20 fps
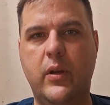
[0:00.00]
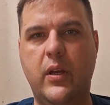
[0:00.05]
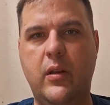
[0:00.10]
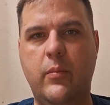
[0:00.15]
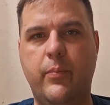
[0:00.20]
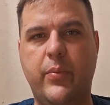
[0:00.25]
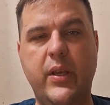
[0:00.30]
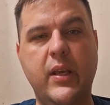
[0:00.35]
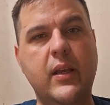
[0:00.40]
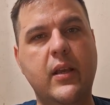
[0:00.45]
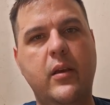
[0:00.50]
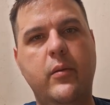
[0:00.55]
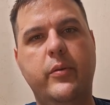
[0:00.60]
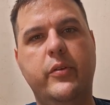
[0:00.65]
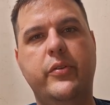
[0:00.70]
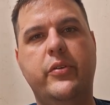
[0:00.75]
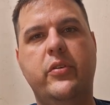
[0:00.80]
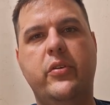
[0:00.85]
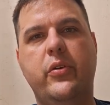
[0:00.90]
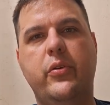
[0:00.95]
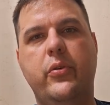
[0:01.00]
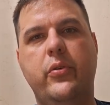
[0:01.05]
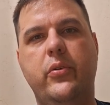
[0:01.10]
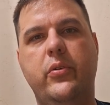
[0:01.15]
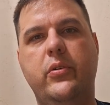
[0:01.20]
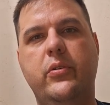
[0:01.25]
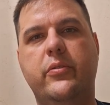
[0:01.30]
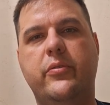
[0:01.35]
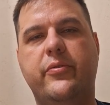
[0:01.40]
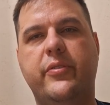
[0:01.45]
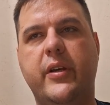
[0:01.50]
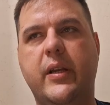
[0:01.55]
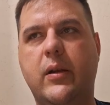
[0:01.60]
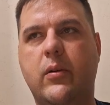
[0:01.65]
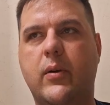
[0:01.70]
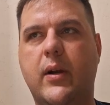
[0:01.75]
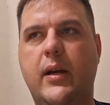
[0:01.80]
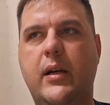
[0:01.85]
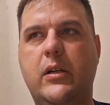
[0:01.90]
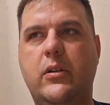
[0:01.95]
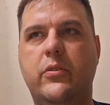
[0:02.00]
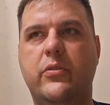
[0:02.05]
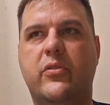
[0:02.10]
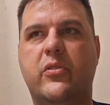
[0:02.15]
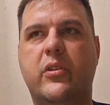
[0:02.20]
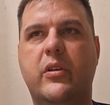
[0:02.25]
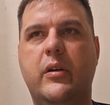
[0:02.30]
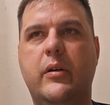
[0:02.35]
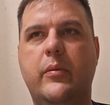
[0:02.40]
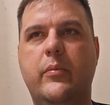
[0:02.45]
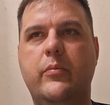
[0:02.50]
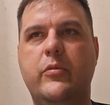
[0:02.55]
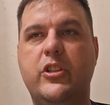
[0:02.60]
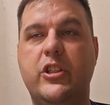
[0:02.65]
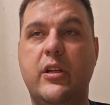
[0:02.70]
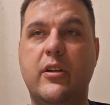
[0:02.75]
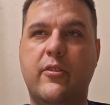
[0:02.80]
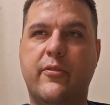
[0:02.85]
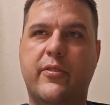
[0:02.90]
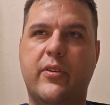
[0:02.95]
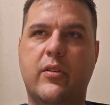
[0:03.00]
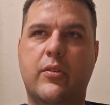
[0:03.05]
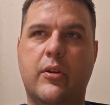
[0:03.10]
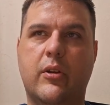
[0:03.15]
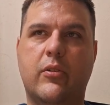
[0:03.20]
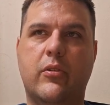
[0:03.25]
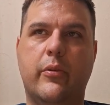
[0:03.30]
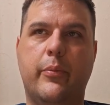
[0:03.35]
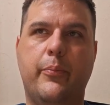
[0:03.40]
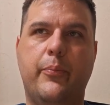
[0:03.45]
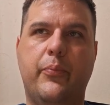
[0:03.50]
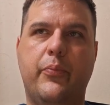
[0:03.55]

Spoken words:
in being able to figure out some geophysics.